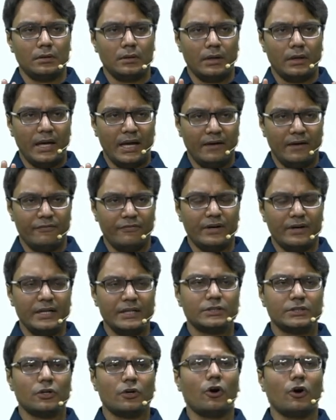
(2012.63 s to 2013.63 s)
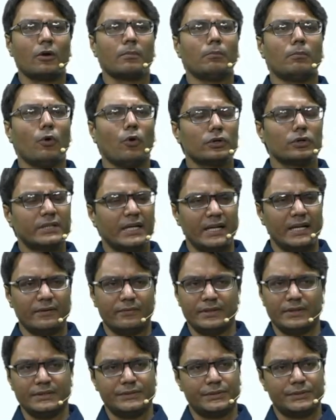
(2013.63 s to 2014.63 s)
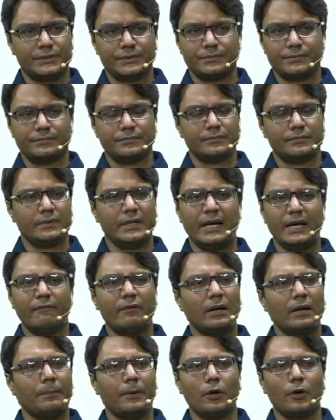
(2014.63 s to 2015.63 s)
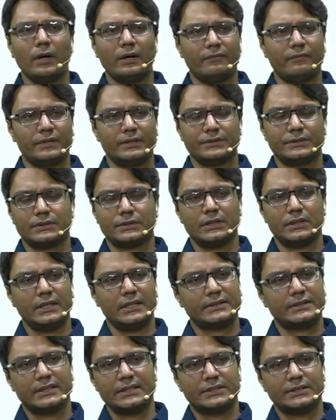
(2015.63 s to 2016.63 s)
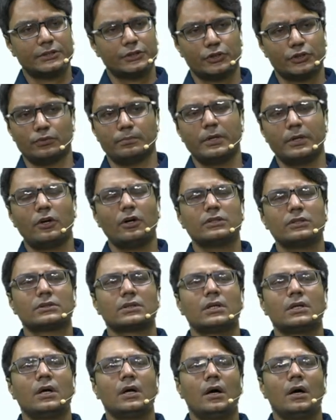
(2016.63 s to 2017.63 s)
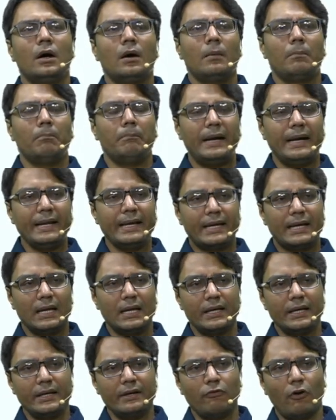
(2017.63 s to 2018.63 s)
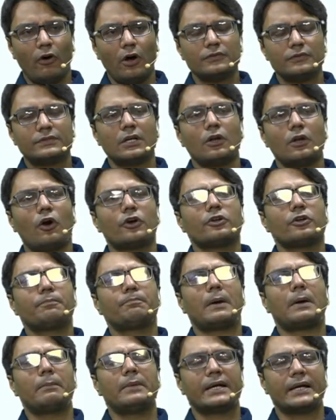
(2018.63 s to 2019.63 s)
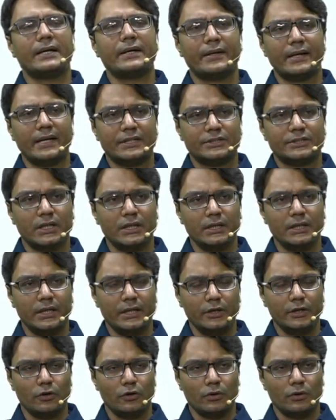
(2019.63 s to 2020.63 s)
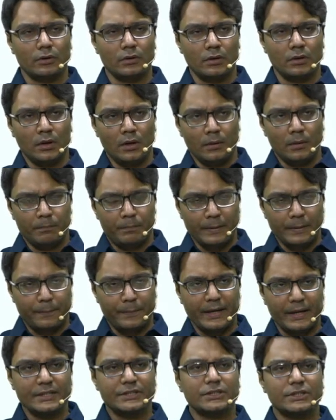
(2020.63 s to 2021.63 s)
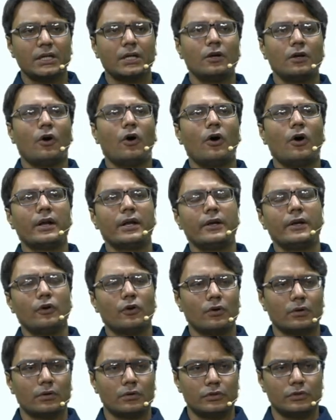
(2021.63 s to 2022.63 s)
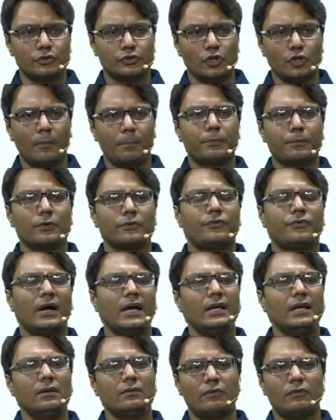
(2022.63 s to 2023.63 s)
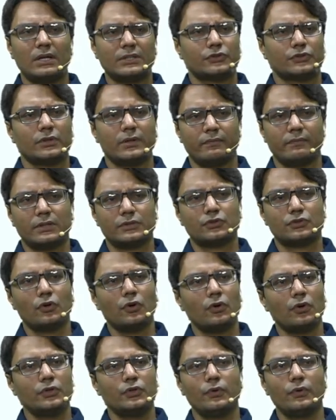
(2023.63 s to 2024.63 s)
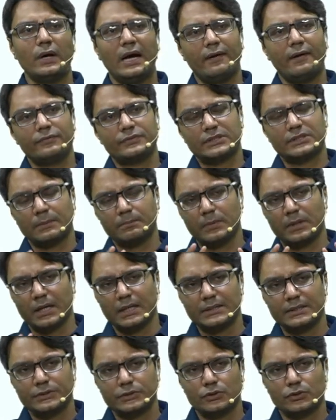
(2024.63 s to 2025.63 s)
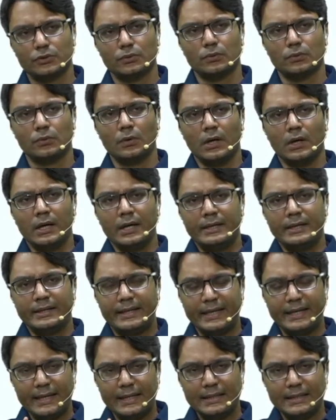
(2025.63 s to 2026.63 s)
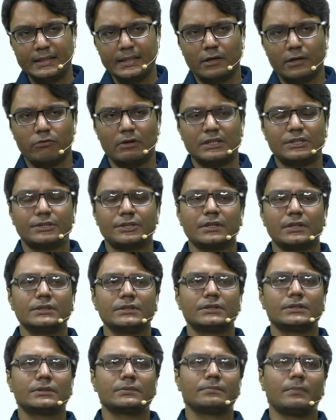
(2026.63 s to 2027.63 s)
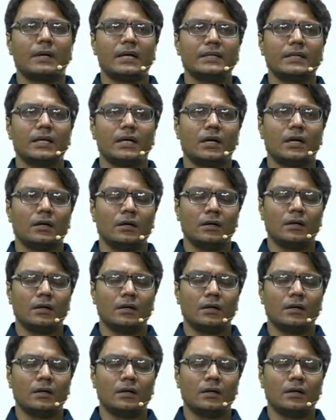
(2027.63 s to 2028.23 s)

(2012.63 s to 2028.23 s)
average or more than average, never below average. It's true, because medical involves a lot of public interaction in your preparation or in your job profile whatsoever. So you have some guts to deal the questions by the